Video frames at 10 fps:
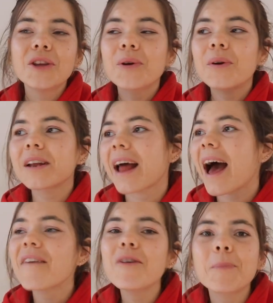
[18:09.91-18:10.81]
You can
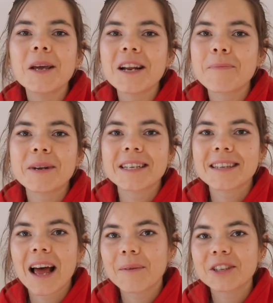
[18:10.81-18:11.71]
have a peanut butter
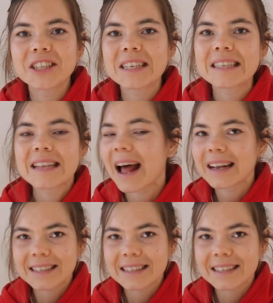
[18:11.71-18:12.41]
sandwich as a snack.